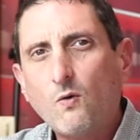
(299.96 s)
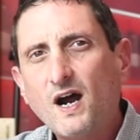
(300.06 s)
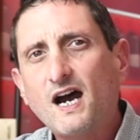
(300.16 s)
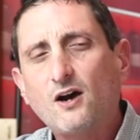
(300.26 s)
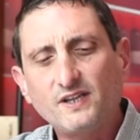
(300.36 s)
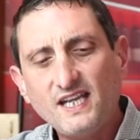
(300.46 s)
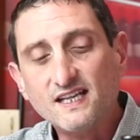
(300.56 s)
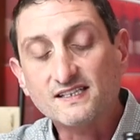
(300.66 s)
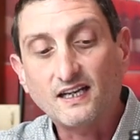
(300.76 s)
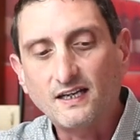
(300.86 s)
wow,
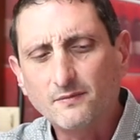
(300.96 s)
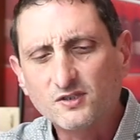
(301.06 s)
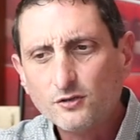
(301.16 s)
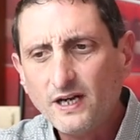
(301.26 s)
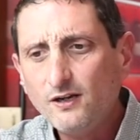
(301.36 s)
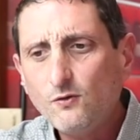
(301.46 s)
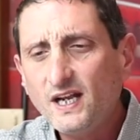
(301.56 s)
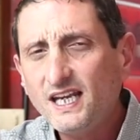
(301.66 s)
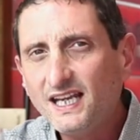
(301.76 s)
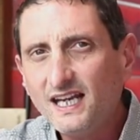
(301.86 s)
yes, I am straight away